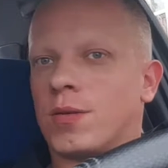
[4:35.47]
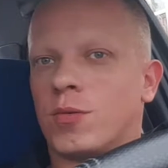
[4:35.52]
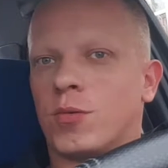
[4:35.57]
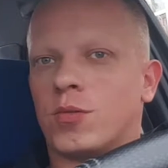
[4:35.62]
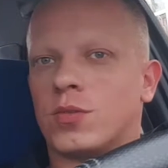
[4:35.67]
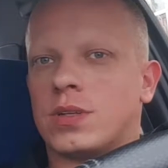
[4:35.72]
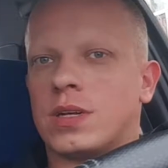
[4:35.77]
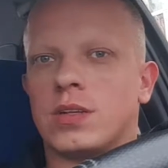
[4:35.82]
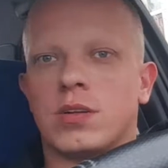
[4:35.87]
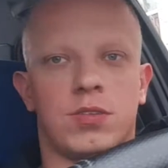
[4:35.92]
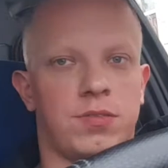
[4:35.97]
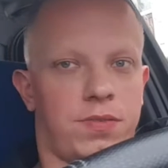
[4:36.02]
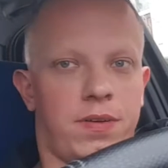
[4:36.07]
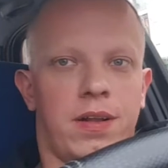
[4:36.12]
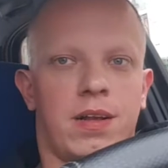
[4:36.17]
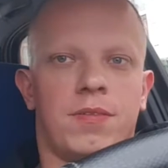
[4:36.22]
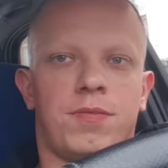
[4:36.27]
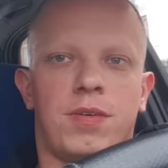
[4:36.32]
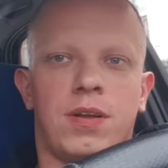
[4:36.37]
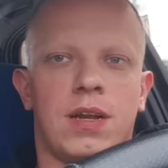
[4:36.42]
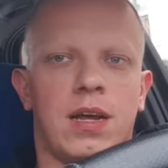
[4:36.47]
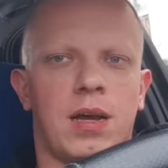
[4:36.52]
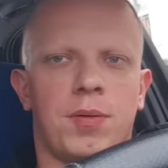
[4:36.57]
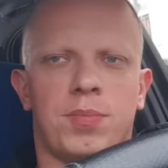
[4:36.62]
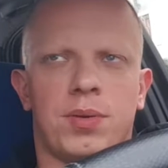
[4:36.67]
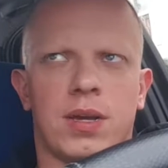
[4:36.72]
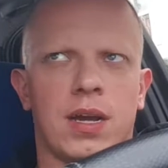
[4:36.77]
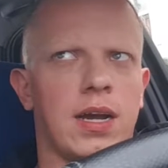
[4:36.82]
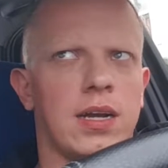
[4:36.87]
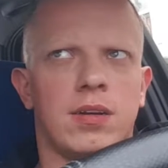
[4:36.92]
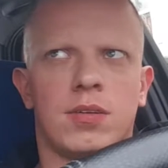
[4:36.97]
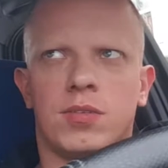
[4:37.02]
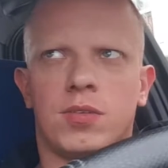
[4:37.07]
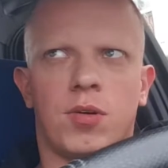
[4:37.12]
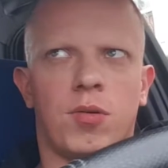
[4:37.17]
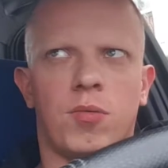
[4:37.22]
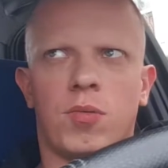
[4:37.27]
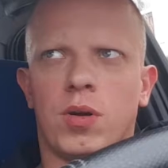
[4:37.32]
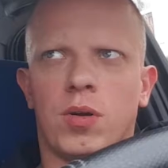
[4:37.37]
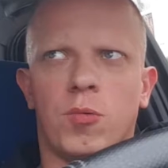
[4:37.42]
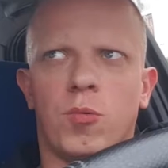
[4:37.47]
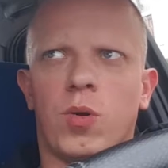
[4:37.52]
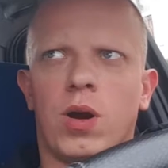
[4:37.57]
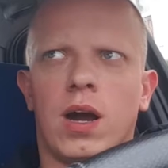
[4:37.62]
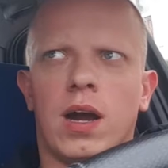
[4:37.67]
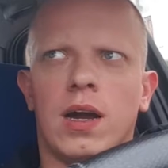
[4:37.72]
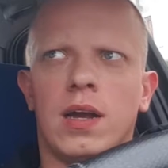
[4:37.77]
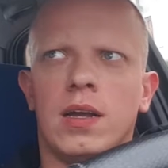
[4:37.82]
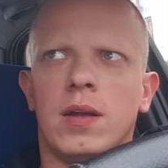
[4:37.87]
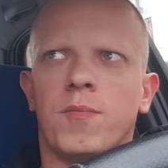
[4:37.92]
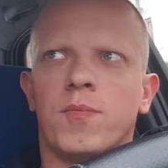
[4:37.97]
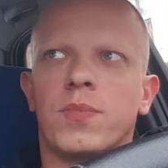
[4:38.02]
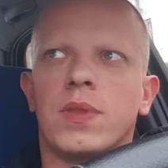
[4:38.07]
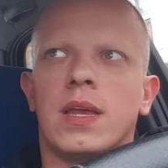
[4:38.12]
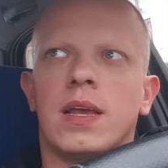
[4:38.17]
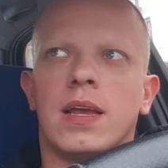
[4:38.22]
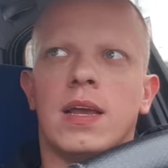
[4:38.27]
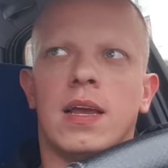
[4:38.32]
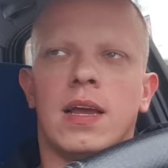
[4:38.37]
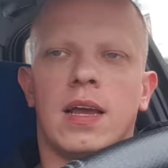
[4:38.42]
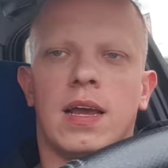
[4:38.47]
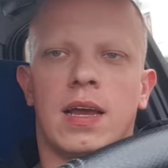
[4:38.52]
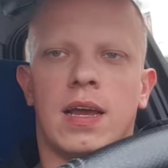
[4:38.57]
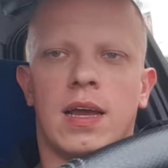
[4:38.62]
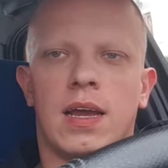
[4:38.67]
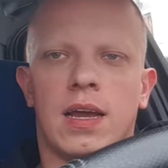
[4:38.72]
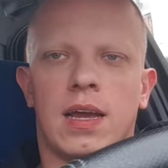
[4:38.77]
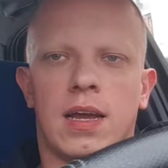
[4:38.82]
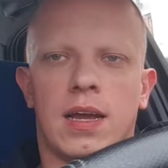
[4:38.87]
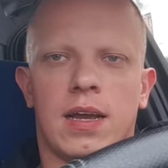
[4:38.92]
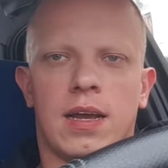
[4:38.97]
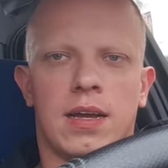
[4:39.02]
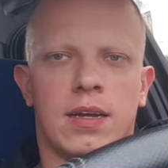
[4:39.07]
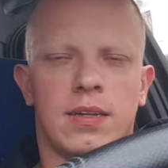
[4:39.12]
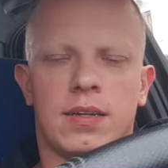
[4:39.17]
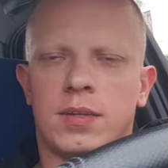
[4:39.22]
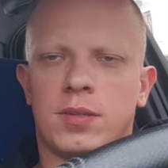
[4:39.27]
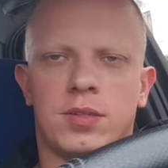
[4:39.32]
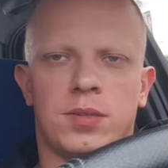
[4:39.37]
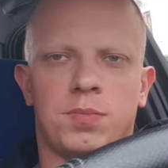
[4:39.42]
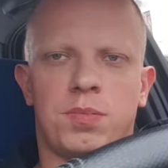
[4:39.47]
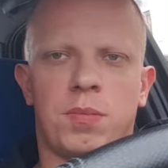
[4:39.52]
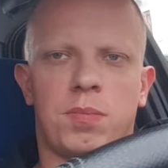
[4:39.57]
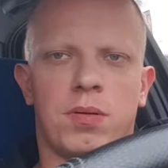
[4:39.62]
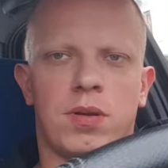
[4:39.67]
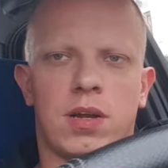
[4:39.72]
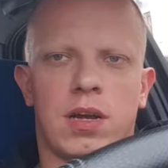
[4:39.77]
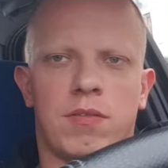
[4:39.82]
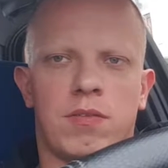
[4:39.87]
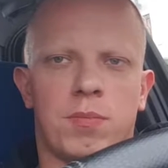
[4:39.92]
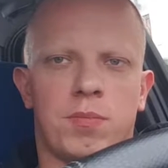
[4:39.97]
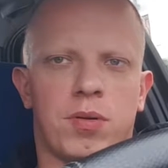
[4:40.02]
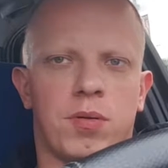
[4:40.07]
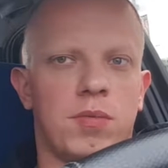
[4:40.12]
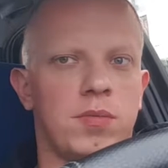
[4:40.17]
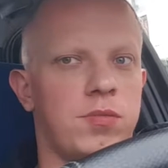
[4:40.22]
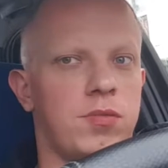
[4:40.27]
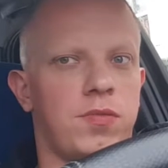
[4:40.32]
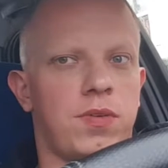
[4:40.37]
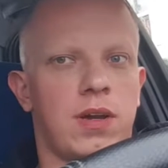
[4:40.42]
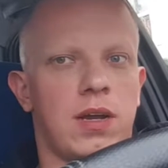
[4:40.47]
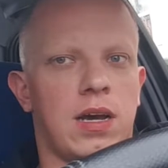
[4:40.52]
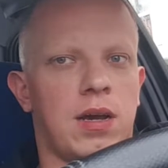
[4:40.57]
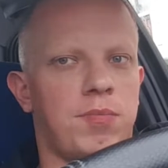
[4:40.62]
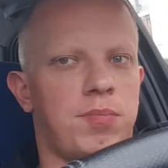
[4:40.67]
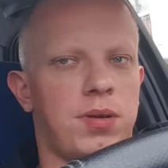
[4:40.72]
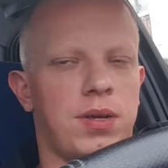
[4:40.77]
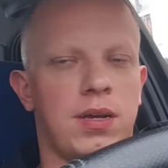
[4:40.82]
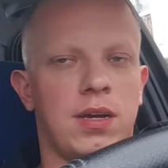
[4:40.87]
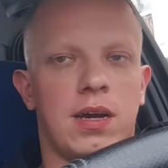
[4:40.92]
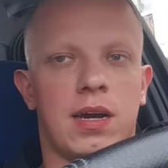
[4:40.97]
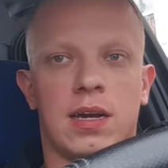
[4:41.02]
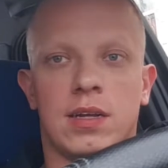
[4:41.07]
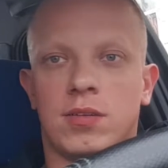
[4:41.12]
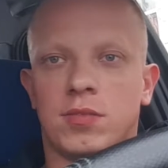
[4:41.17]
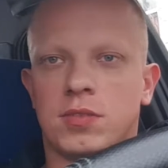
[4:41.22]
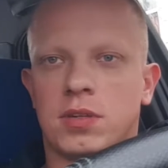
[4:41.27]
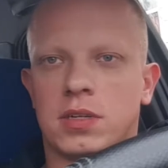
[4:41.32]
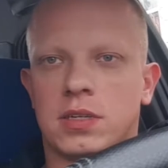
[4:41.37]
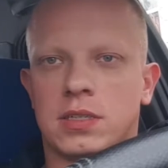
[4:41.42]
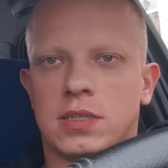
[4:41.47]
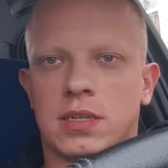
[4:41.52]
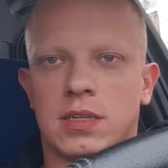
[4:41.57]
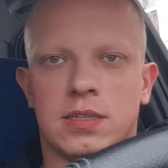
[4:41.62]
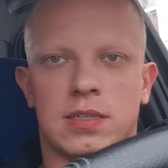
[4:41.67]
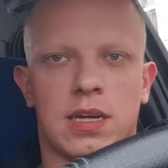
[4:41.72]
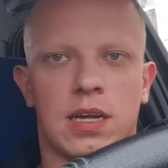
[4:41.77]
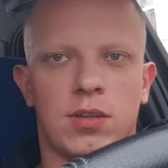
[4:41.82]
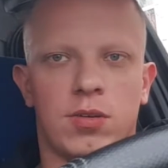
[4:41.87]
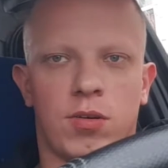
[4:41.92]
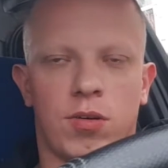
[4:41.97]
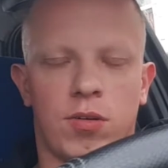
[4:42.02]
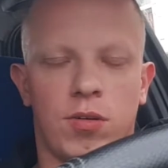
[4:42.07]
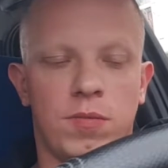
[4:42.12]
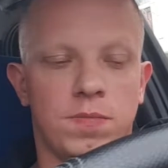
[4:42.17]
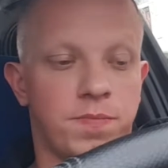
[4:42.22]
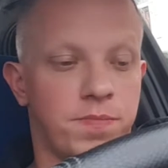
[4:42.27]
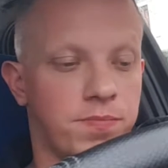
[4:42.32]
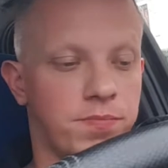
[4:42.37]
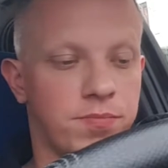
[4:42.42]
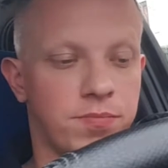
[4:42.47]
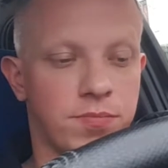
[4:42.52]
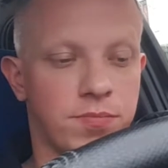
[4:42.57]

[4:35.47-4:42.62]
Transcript: good. They don't feel happy. I don't know why. These people have a problem to feel happy. I don't understand this at all.